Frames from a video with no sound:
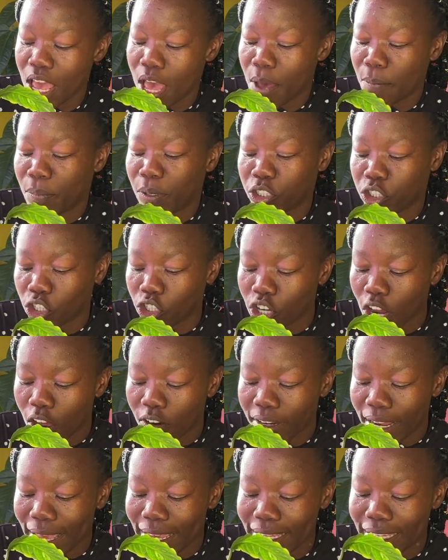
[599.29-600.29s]
But you know,
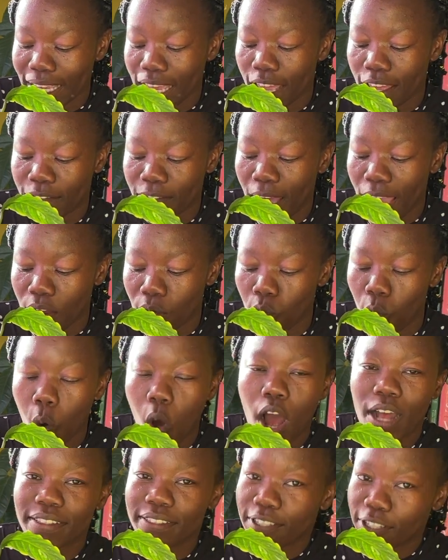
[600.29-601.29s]
like if I
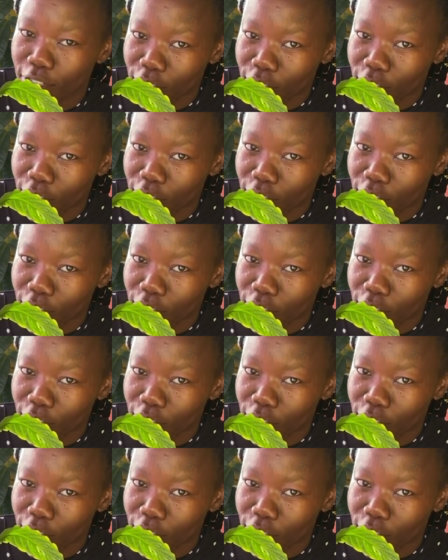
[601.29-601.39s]
wanted